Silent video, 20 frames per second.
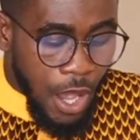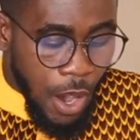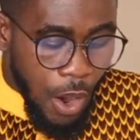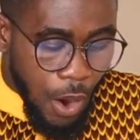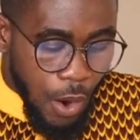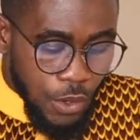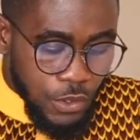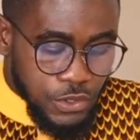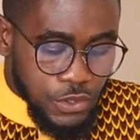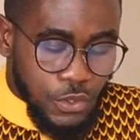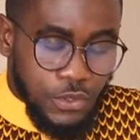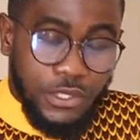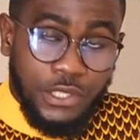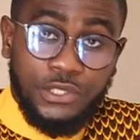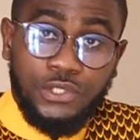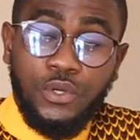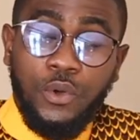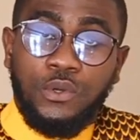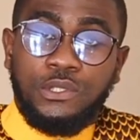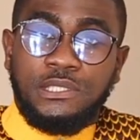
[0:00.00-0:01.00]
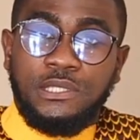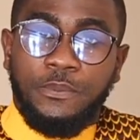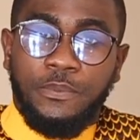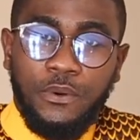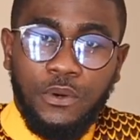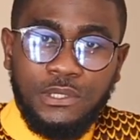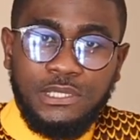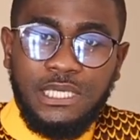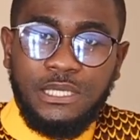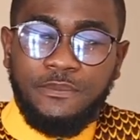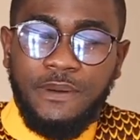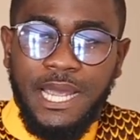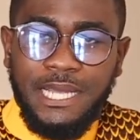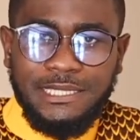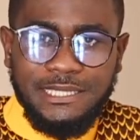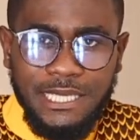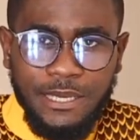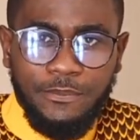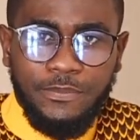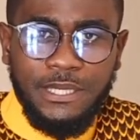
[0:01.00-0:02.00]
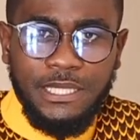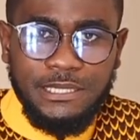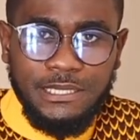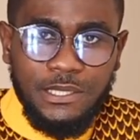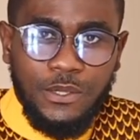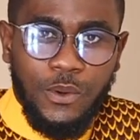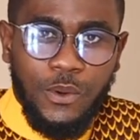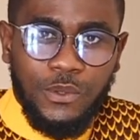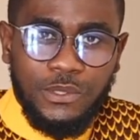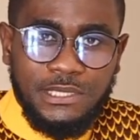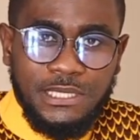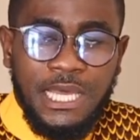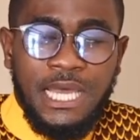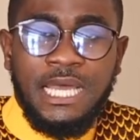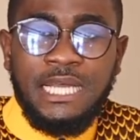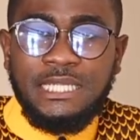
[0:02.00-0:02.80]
Also, the show is supported by Templessy Court.